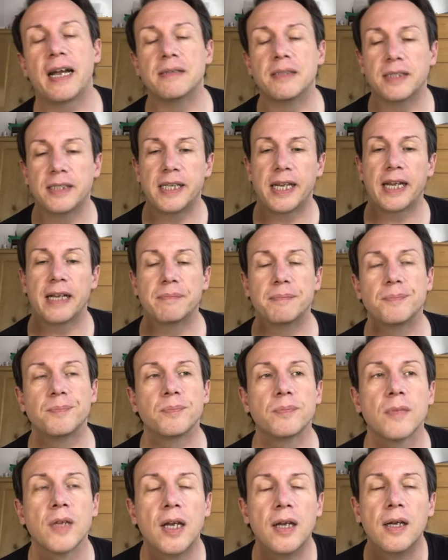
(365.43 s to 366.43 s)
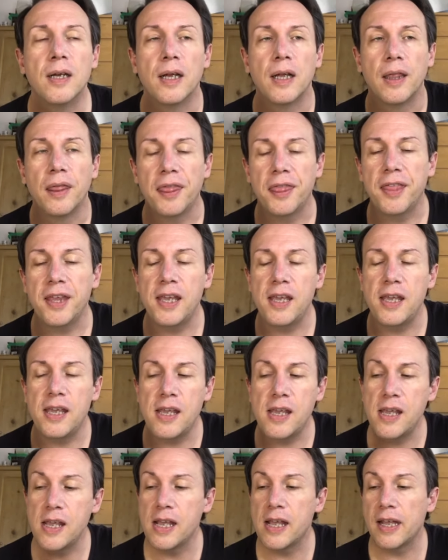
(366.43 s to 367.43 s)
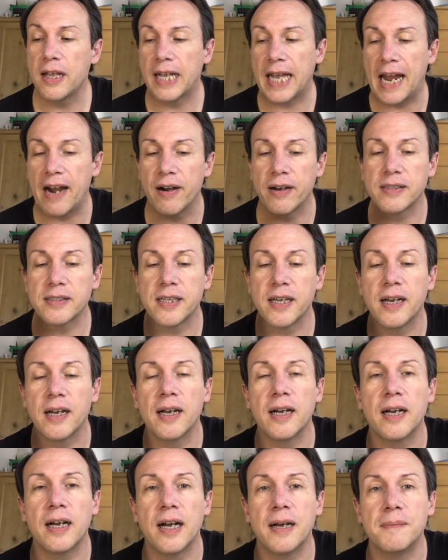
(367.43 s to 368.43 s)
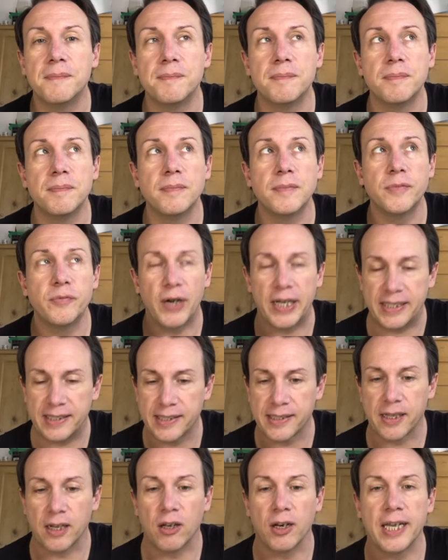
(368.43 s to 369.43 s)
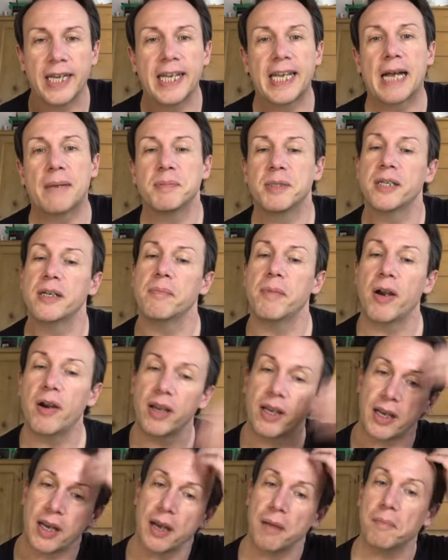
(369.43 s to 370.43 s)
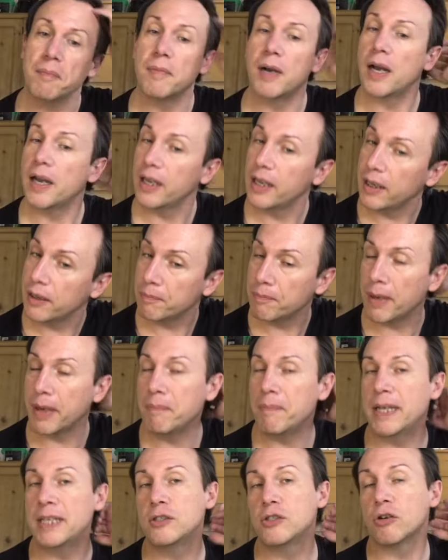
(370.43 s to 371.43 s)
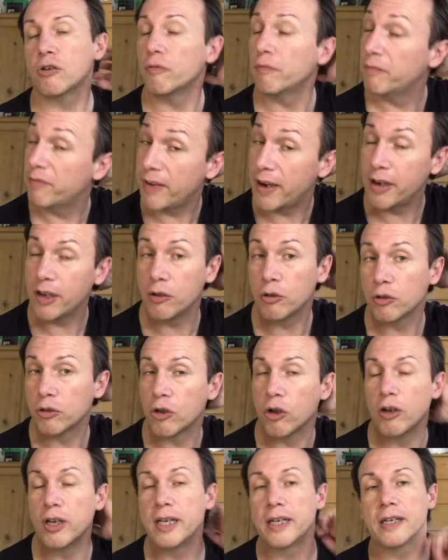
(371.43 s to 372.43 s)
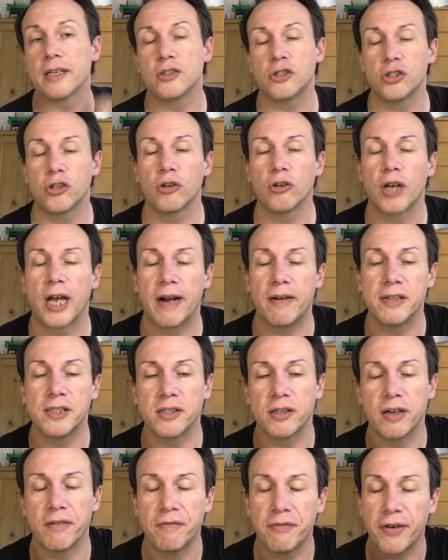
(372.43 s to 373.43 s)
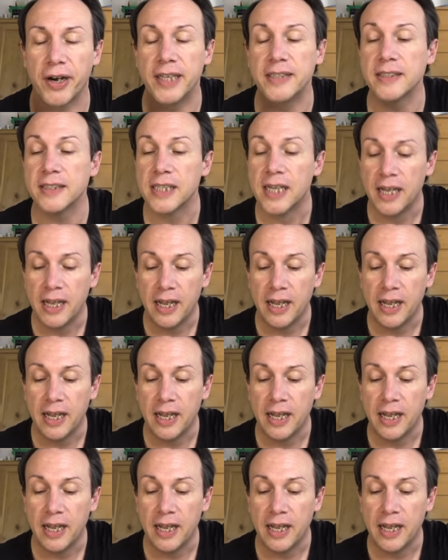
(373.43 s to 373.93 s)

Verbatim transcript: um, the, the character uh, Red Skull in Captain America, my, my mentor and very good colleague, Sean Harrison and friend,